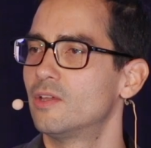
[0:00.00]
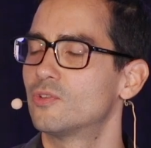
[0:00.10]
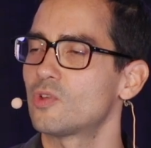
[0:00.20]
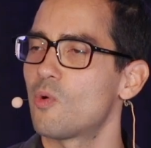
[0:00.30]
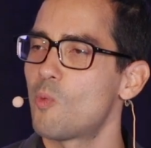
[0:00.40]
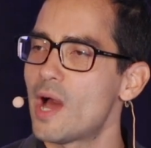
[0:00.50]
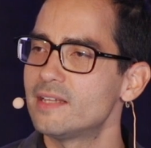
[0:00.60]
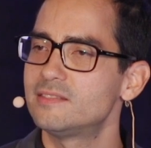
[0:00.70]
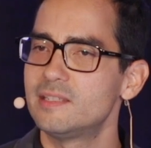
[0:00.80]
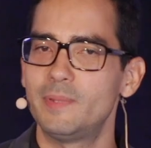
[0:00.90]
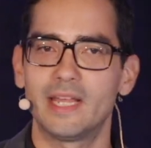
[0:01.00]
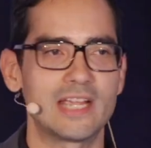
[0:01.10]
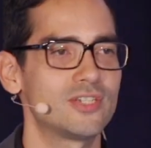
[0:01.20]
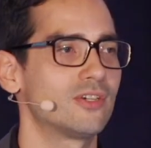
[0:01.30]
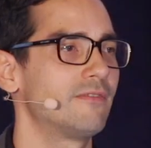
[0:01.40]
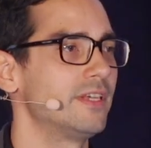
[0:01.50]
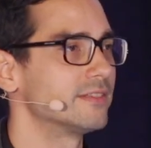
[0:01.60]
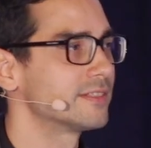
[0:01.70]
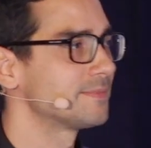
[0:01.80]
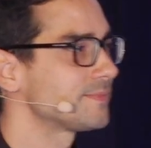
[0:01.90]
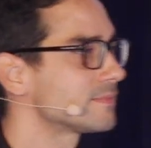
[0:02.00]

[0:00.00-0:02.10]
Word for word: So what is the implication of this?